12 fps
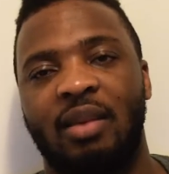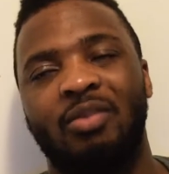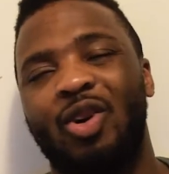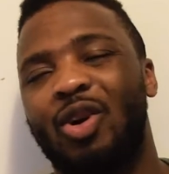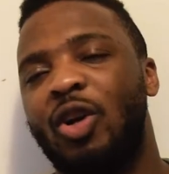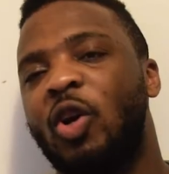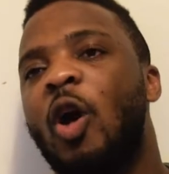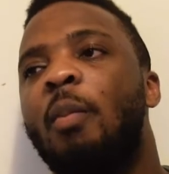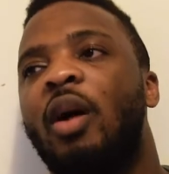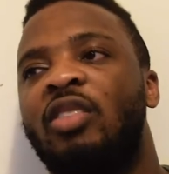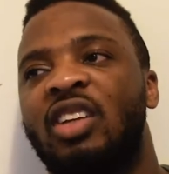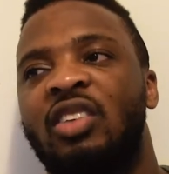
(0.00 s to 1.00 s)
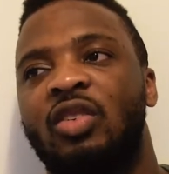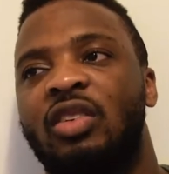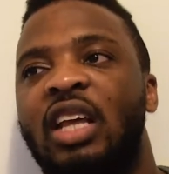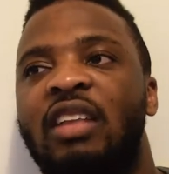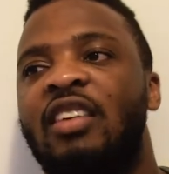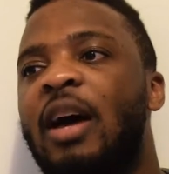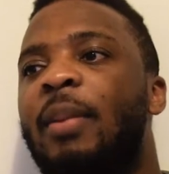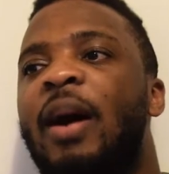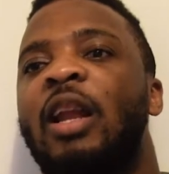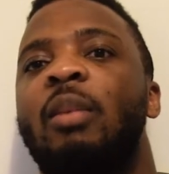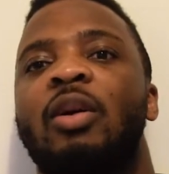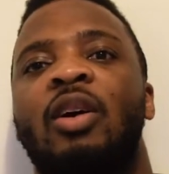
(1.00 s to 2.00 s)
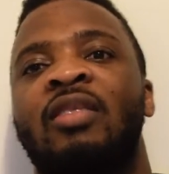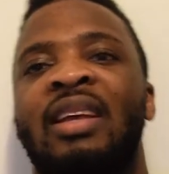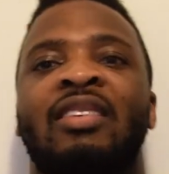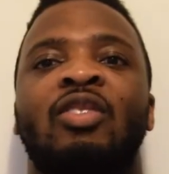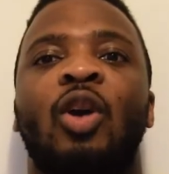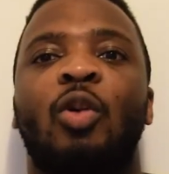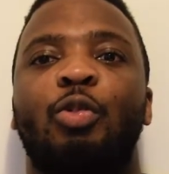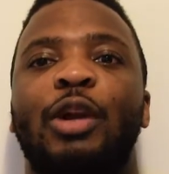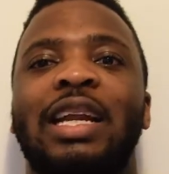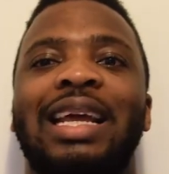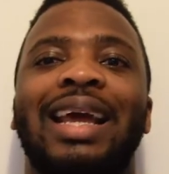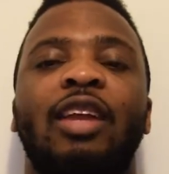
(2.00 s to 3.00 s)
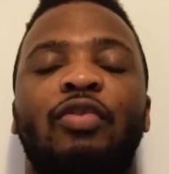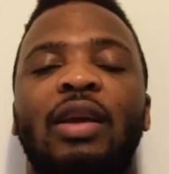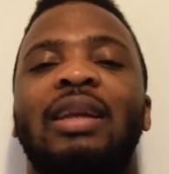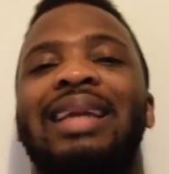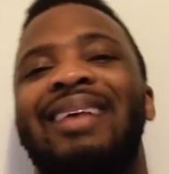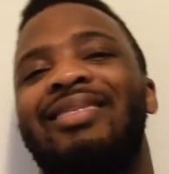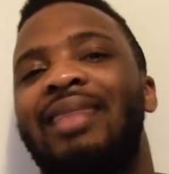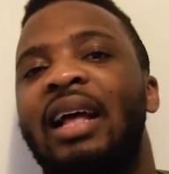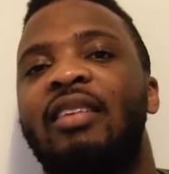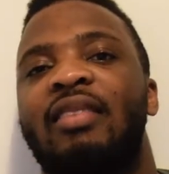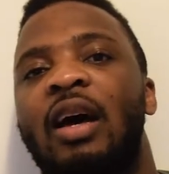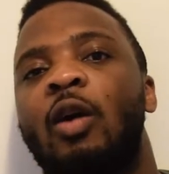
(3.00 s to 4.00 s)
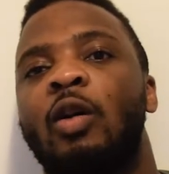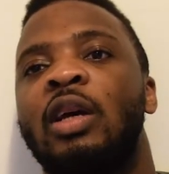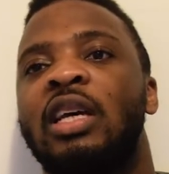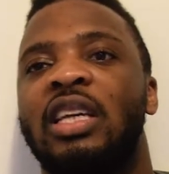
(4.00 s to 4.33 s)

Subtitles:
I'm not gonna go much into detail about it because there's not really anything that stands out